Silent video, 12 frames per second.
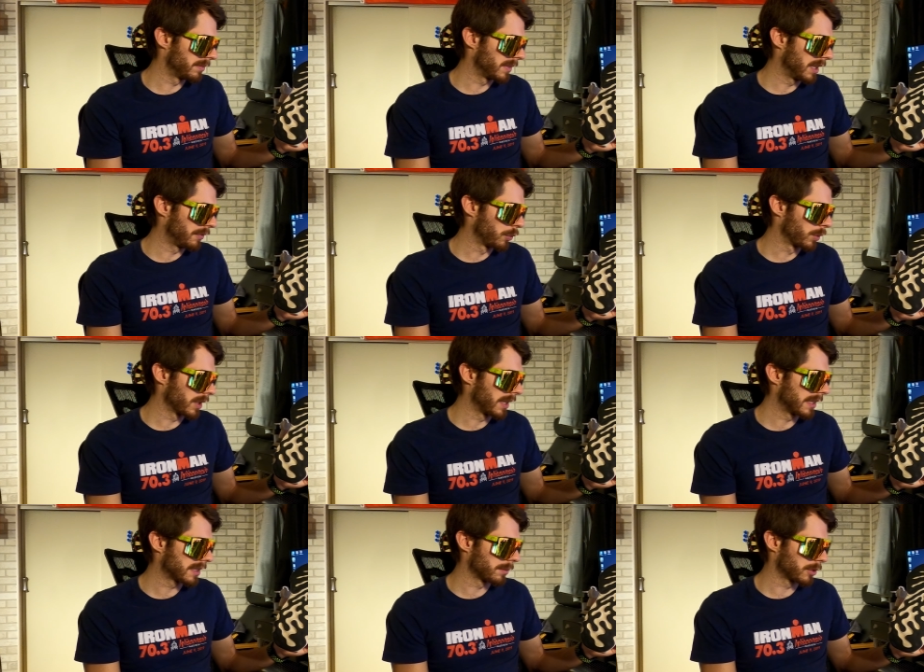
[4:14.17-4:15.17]
if you were to
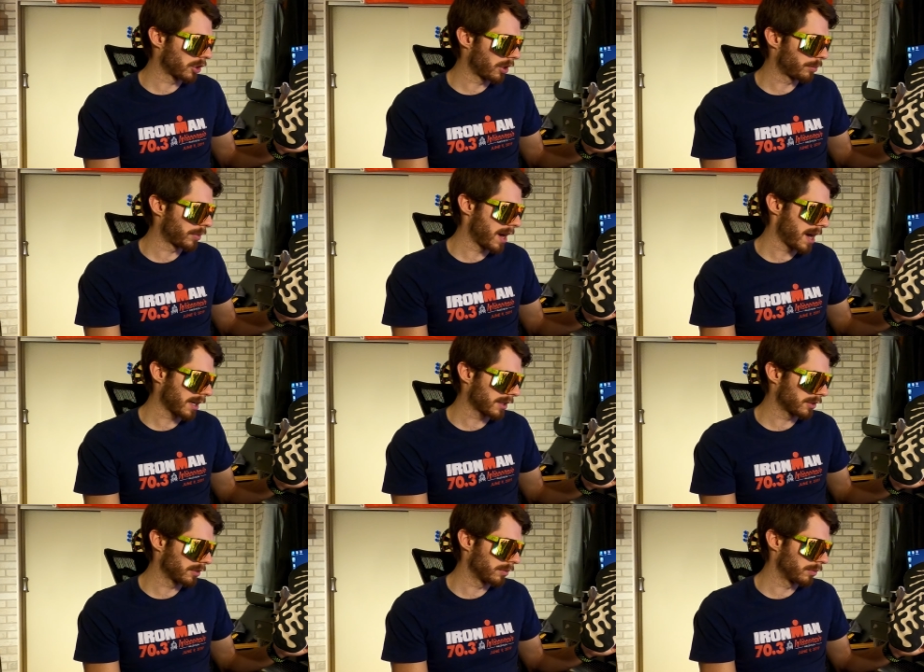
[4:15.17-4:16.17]
hit some sharp
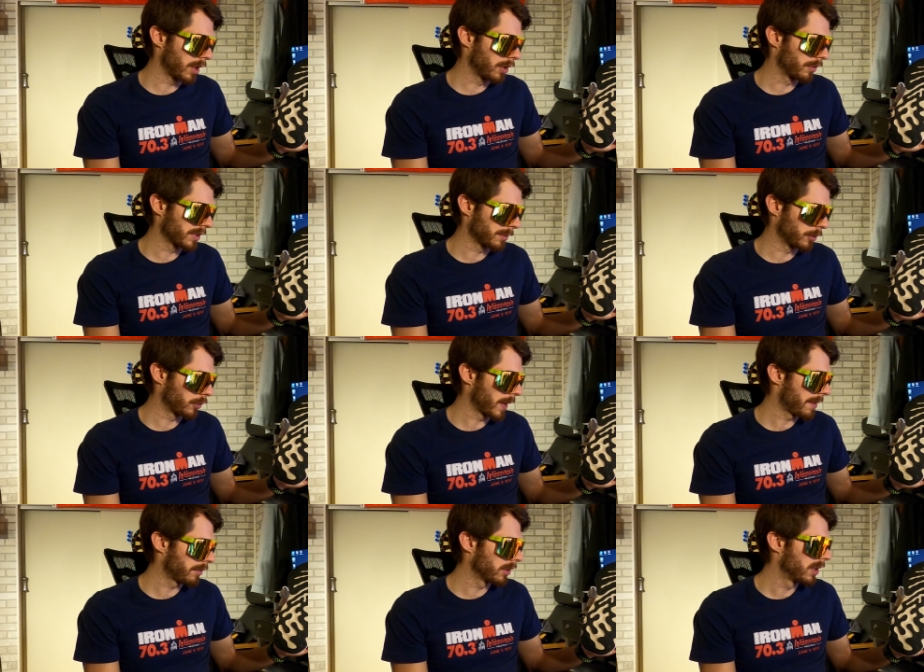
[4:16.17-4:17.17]
rocks or run over some
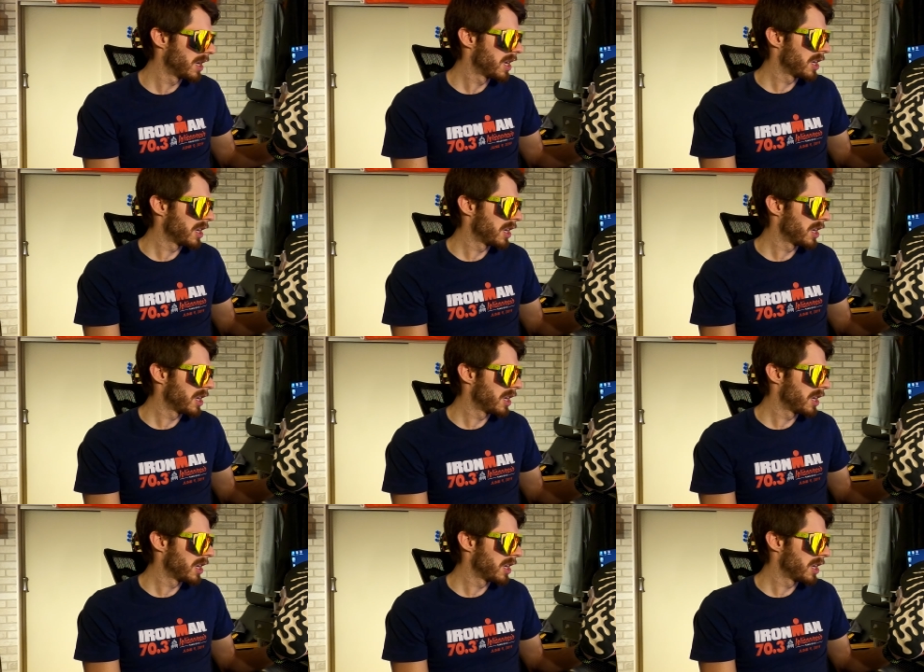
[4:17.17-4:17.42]
gravel,